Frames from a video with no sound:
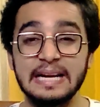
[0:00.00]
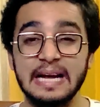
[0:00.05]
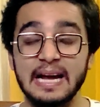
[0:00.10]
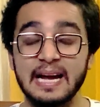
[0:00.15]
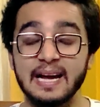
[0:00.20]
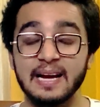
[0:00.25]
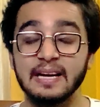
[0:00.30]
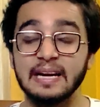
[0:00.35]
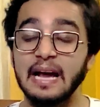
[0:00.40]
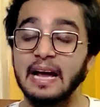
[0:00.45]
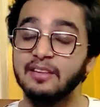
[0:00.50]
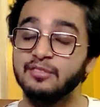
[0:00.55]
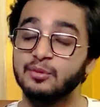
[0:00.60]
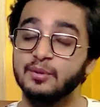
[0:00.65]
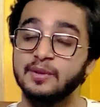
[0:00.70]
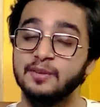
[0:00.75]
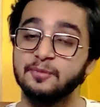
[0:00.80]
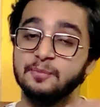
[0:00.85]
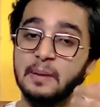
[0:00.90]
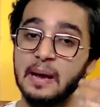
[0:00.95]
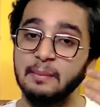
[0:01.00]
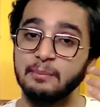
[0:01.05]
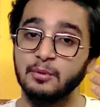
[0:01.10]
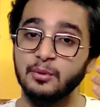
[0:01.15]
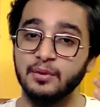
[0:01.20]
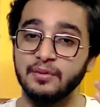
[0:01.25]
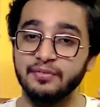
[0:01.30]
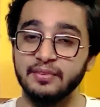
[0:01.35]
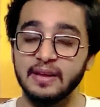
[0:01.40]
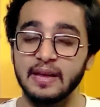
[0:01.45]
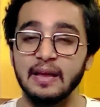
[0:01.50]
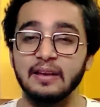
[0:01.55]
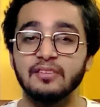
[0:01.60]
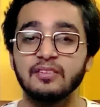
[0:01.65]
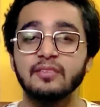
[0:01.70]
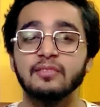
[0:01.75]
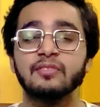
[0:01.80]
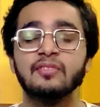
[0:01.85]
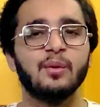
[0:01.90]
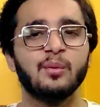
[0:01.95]
And as for the spam
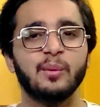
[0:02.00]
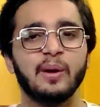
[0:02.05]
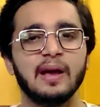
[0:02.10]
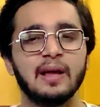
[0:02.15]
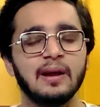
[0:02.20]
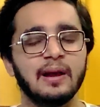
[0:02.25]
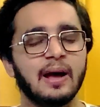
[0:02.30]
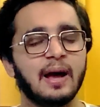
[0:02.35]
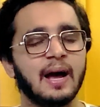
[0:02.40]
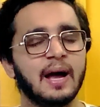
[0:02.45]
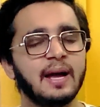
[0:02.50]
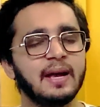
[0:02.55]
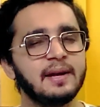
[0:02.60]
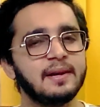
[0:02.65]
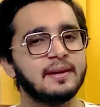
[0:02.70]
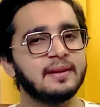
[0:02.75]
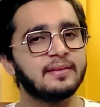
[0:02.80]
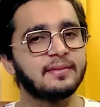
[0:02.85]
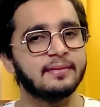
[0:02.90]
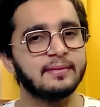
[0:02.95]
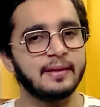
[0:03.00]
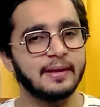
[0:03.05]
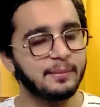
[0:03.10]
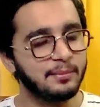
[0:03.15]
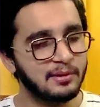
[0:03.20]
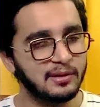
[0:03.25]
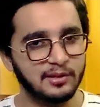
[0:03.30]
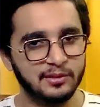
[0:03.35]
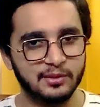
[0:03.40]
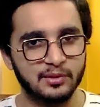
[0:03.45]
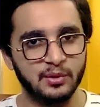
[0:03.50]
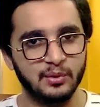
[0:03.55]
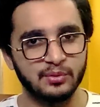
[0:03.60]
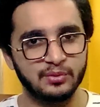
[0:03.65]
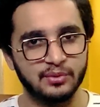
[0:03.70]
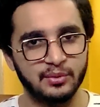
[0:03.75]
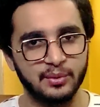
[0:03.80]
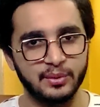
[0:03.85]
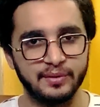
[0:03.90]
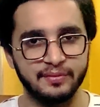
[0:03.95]
notifications, well, I disabled
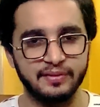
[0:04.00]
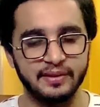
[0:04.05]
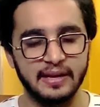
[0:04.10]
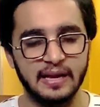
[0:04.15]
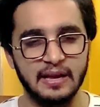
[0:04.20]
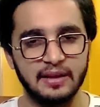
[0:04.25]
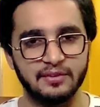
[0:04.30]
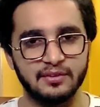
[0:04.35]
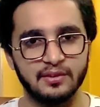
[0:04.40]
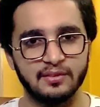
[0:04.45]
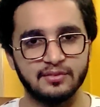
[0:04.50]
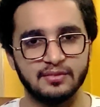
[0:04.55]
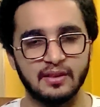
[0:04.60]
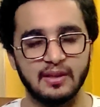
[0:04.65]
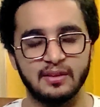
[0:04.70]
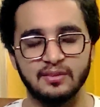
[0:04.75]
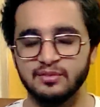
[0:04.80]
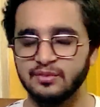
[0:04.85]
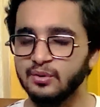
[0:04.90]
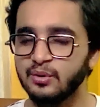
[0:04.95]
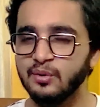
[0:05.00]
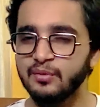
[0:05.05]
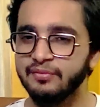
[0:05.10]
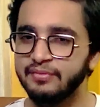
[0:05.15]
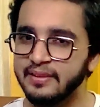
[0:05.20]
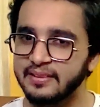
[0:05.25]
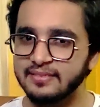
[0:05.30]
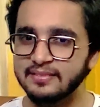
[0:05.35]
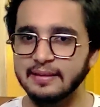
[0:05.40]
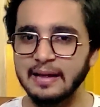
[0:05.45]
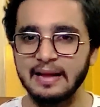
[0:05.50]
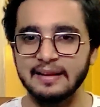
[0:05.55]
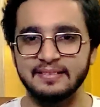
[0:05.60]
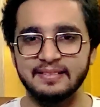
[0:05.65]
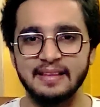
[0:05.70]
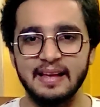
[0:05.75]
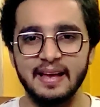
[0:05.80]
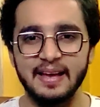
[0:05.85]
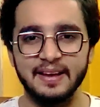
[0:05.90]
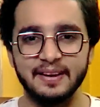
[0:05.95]
those notifications, so fix that
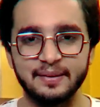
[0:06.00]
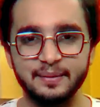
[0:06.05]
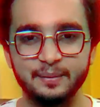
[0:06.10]
there.